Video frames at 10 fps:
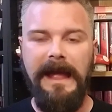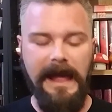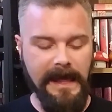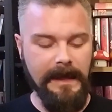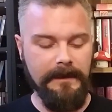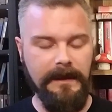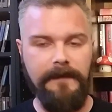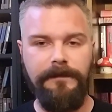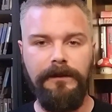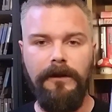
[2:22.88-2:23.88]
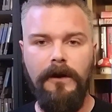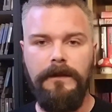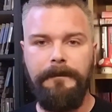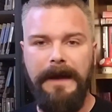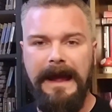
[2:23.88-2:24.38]
and if you look
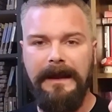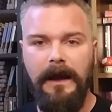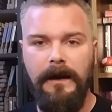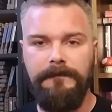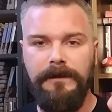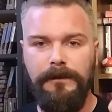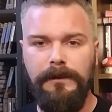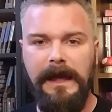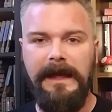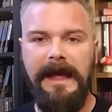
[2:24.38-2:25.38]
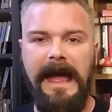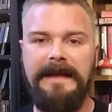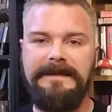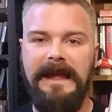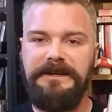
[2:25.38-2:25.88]
on the back of the Ouya, it
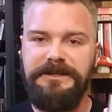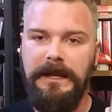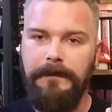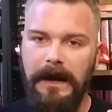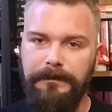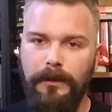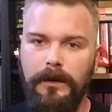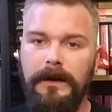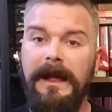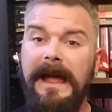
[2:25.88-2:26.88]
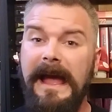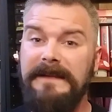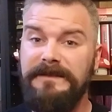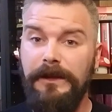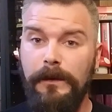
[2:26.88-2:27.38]
has the HDMI port,
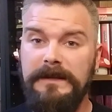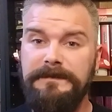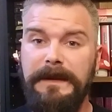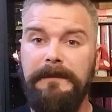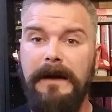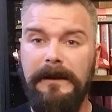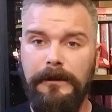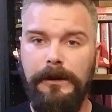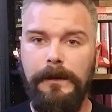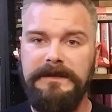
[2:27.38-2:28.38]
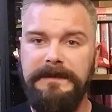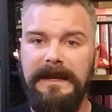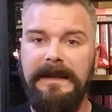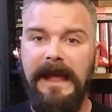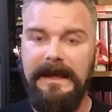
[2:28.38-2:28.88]
has a USB, micro
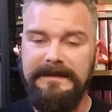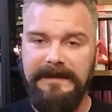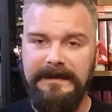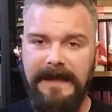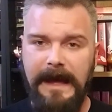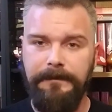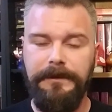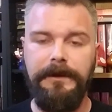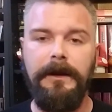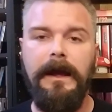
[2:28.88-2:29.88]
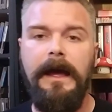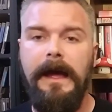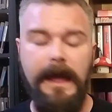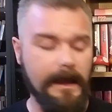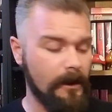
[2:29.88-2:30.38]
USB, and AC adapter,
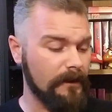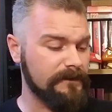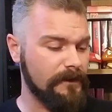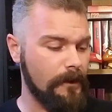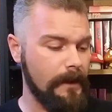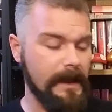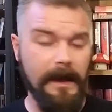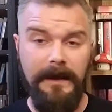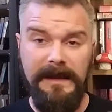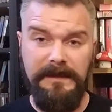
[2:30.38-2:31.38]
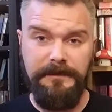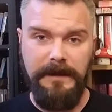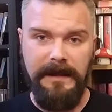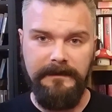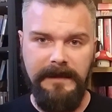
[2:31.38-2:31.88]
and also a
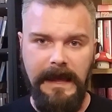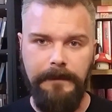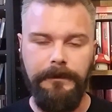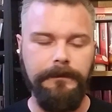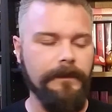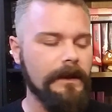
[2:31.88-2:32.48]
Ethernet cable.